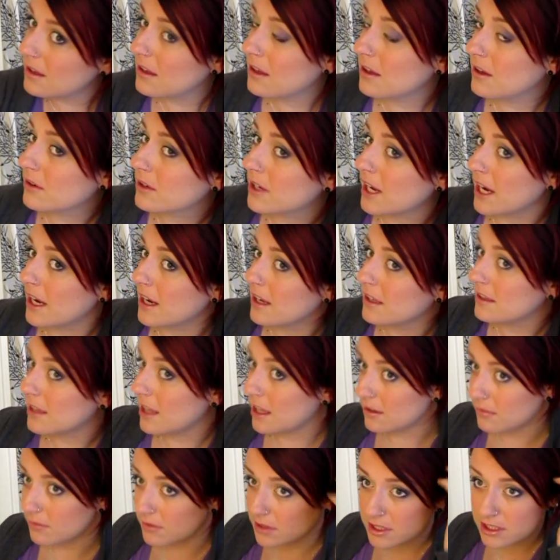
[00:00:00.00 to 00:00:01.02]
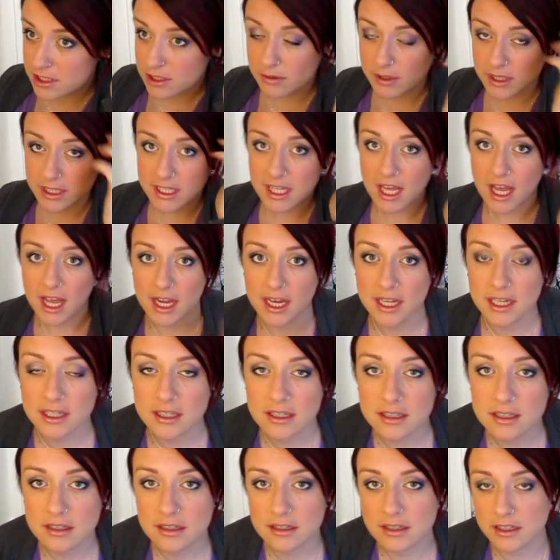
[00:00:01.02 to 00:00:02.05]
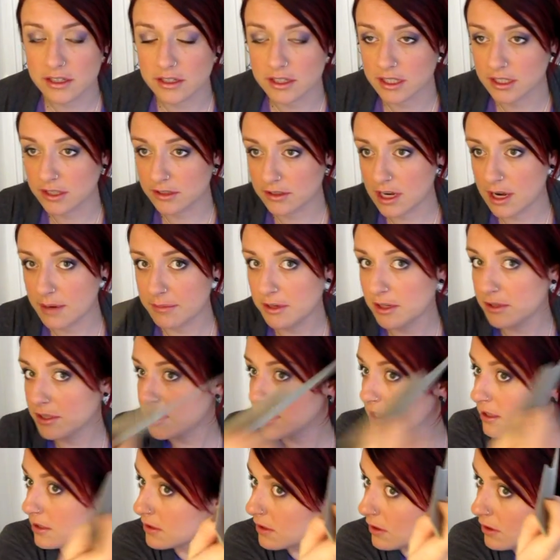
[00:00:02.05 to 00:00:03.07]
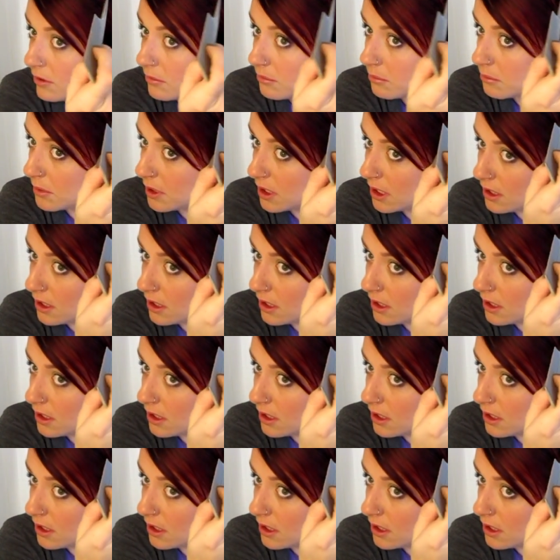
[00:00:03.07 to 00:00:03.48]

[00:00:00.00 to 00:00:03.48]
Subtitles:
Okay, and then with doing that, you're going to grab your tail comb.